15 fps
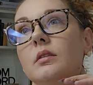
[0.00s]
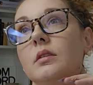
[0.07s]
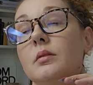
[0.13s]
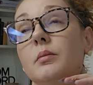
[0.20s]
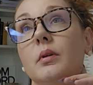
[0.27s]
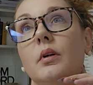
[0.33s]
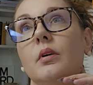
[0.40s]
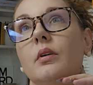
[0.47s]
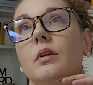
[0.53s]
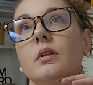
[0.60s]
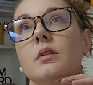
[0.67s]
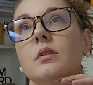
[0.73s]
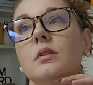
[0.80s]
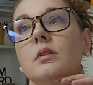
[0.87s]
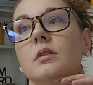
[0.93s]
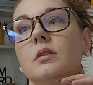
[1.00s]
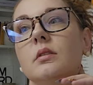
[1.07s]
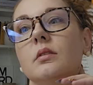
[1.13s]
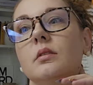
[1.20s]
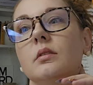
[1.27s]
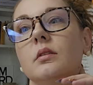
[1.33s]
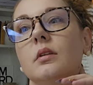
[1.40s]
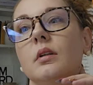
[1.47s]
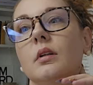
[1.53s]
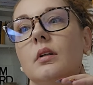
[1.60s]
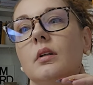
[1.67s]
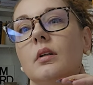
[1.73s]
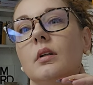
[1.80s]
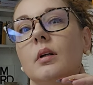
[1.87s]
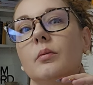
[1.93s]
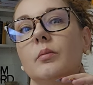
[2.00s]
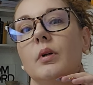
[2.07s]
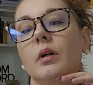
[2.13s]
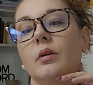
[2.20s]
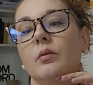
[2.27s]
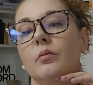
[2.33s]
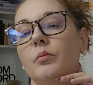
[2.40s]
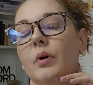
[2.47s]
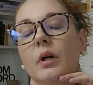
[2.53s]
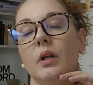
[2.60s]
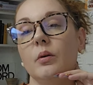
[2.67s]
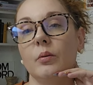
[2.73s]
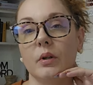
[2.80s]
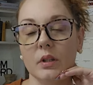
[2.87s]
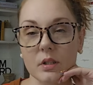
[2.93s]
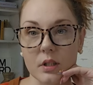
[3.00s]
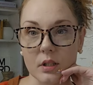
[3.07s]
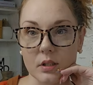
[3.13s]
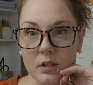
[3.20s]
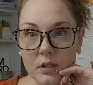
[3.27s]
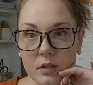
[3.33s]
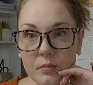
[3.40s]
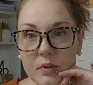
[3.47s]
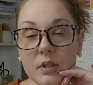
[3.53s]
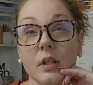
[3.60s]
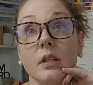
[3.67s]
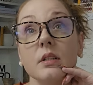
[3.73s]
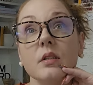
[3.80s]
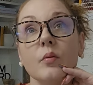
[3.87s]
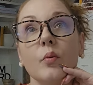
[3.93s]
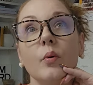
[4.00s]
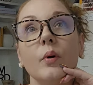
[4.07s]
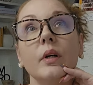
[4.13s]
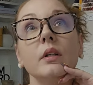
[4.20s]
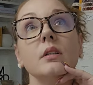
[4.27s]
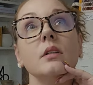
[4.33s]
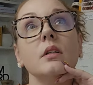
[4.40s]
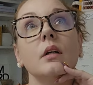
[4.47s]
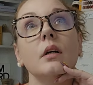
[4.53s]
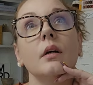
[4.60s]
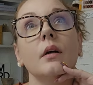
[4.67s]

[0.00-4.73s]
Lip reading: to be honest, up, down. But anyways, that's besides the point.